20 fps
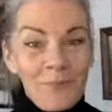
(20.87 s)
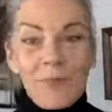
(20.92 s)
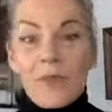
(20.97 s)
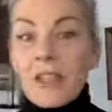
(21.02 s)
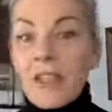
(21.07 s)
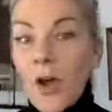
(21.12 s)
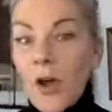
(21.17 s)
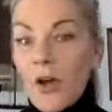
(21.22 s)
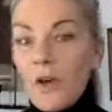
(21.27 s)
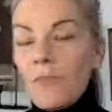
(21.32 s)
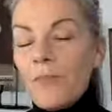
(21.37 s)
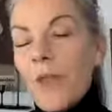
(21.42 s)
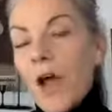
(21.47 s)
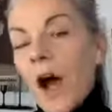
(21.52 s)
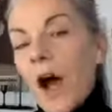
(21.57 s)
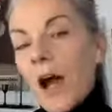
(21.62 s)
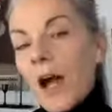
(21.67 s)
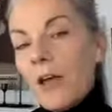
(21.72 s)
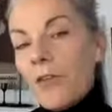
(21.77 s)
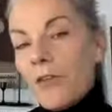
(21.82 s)
So
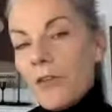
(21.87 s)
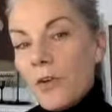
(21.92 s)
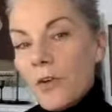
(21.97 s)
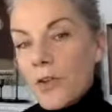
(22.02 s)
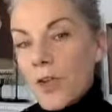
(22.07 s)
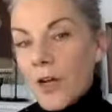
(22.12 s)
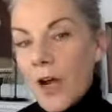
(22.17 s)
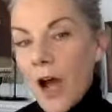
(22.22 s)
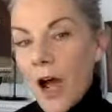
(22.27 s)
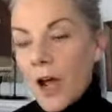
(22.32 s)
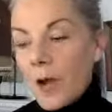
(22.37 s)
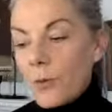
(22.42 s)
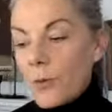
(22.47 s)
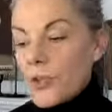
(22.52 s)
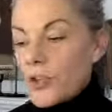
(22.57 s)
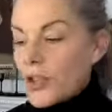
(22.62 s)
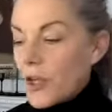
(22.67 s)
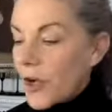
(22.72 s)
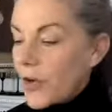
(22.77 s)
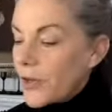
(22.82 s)
I thought that I would
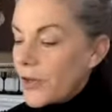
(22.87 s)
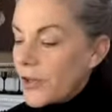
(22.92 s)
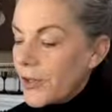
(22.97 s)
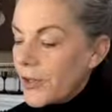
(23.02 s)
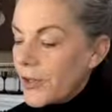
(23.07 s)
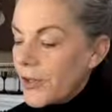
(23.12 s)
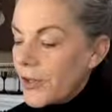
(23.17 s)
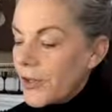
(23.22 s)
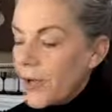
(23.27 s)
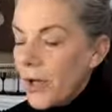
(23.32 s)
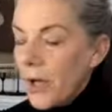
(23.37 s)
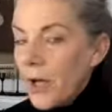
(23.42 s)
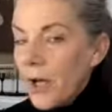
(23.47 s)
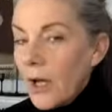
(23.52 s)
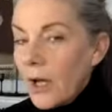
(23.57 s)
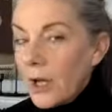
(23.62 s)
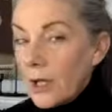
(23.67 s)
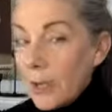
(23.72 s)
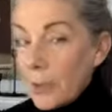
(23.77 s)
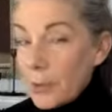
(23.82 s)
show you
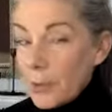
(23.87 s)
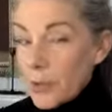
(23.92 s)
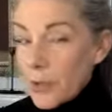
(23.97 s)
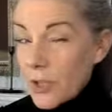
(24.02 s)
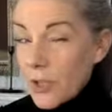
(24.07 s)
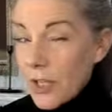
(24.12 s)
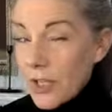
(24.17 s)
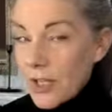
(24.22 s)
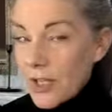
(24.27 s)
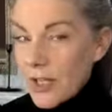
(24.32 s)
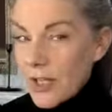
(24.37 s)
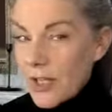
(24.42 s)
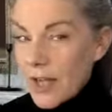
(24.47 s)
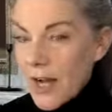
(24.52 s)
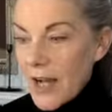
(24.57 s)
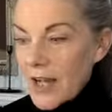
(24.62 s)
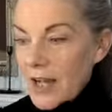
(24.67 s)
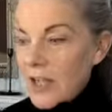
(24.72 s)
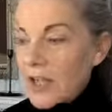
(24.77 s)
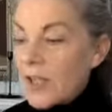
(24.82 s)
a couple of tricks that
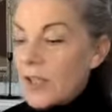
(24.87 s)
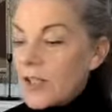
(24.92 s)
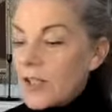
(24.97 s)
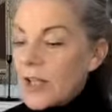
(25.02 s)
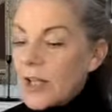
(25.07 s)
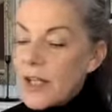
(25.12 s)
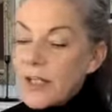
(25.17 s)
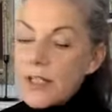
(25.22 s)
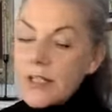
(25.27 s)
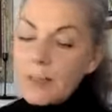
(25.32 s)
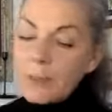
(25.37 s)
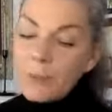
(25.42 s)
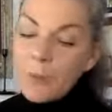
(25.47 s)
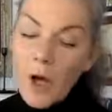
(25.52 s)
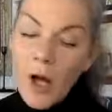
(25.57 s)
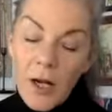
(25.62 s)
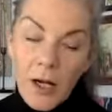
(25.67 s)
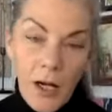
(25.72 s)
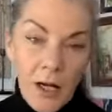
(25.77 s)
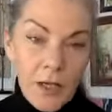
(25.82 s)
I use and some
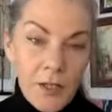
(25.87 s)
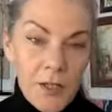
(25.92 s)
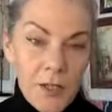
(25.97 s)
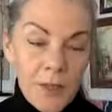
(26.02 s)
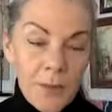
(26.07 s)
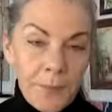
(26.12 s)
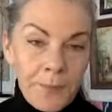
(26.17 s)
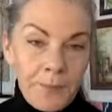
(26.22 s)
product